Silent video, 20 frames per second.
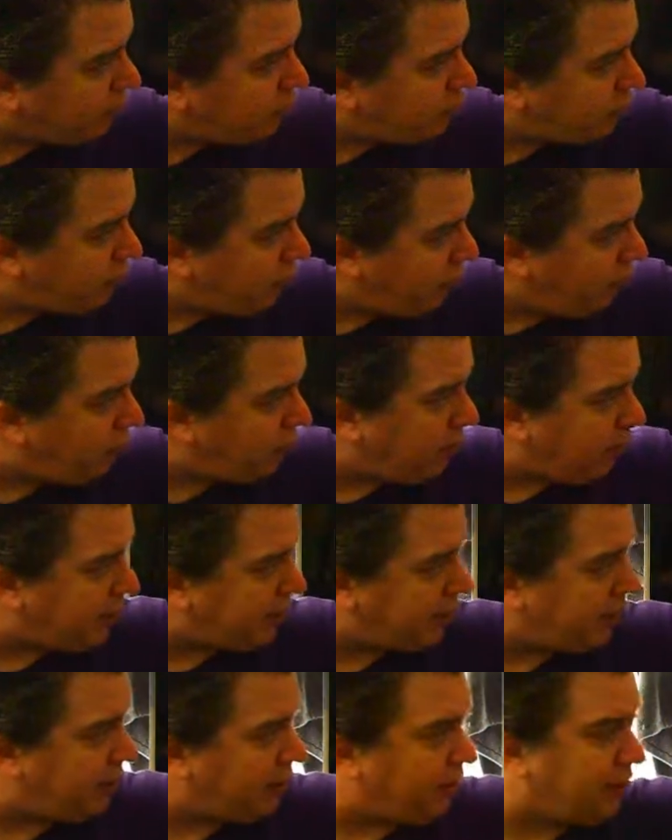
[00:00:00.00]
shown on
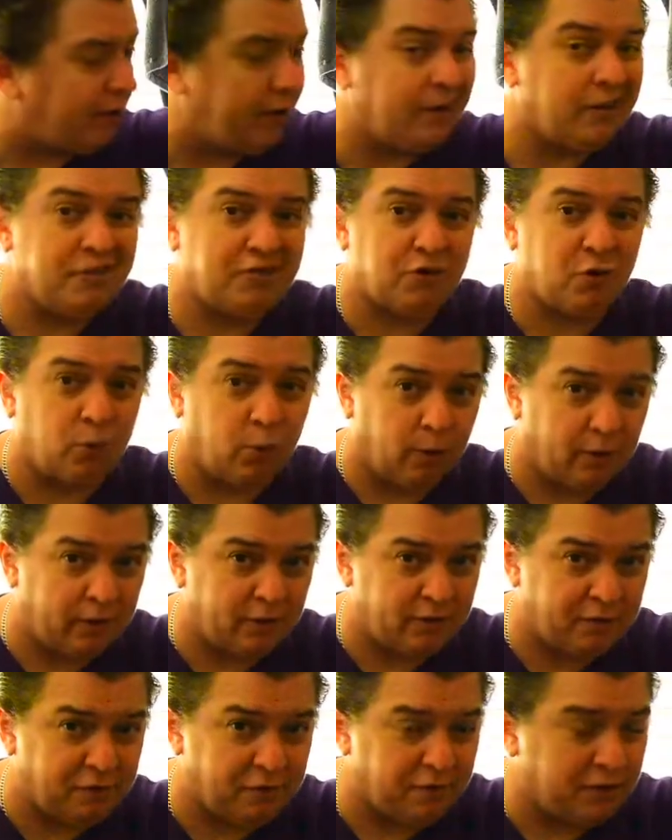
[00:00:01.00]
here is
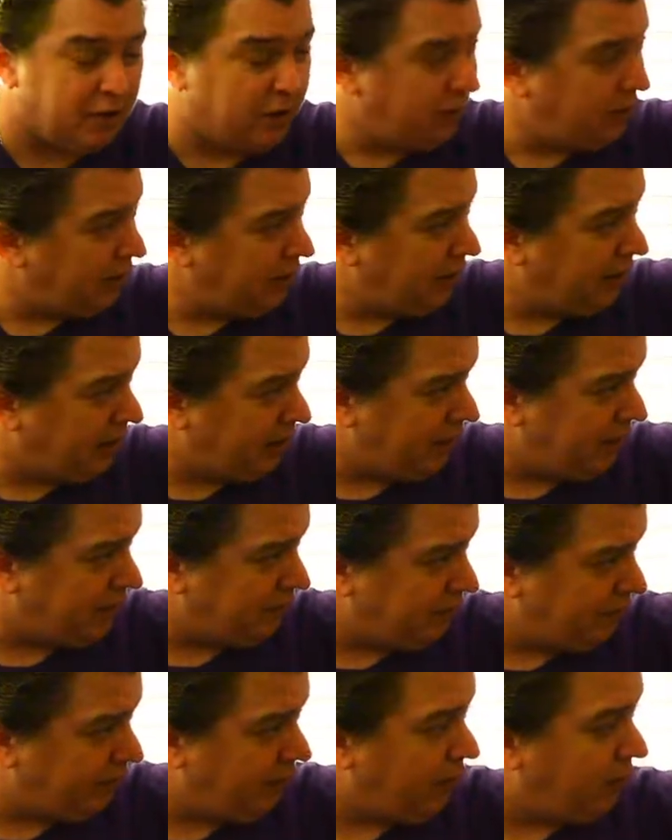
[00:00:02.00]
quartz,
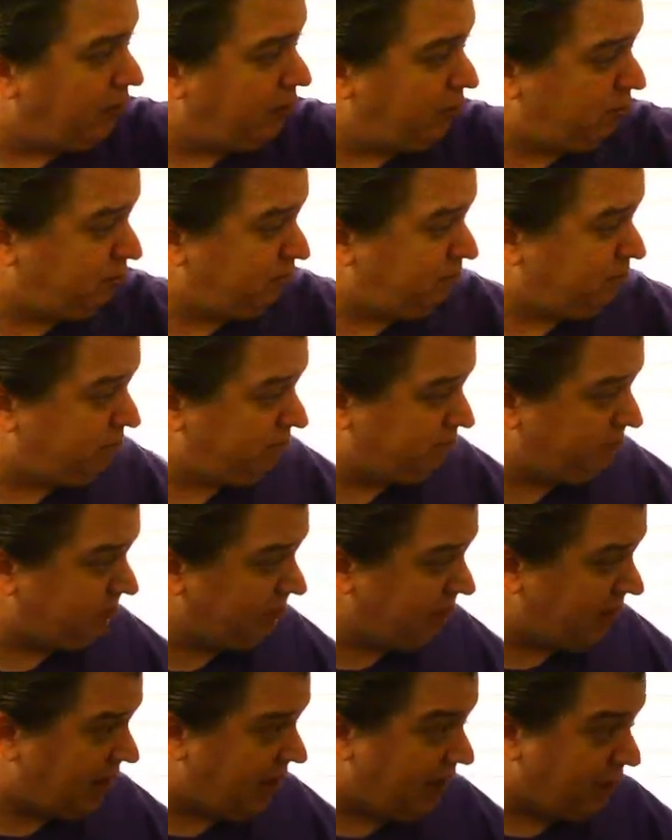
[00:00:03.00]
even though
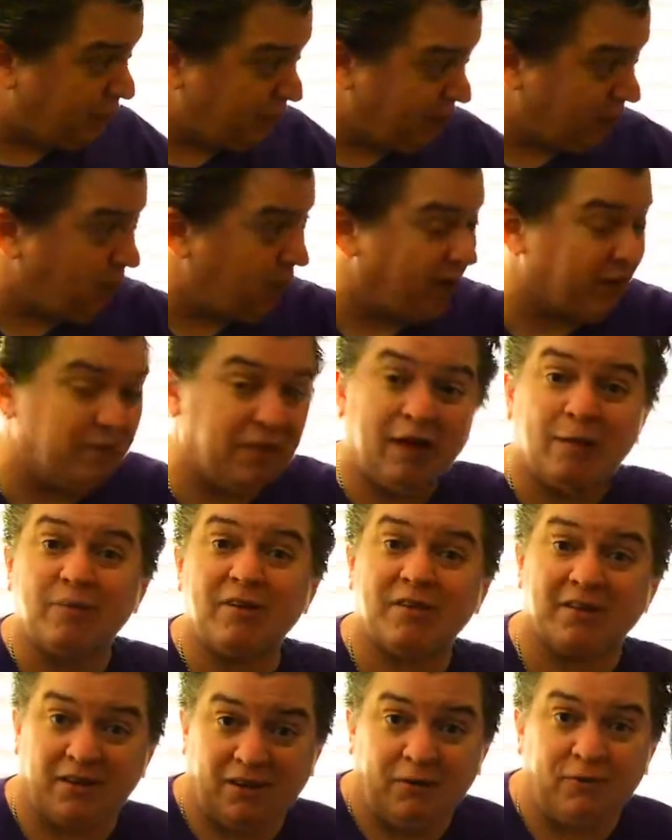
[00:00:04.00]
every one of them
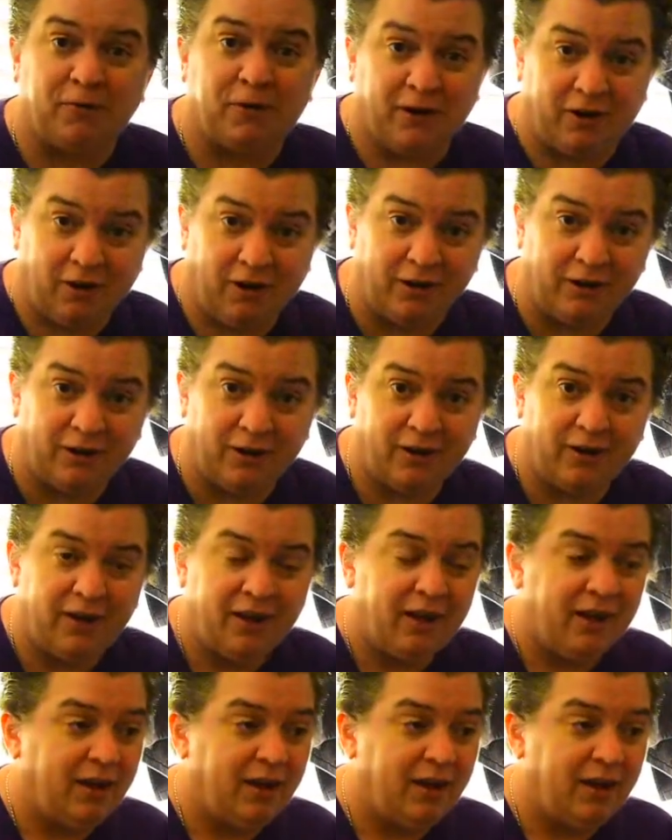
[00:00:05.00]
is a different color.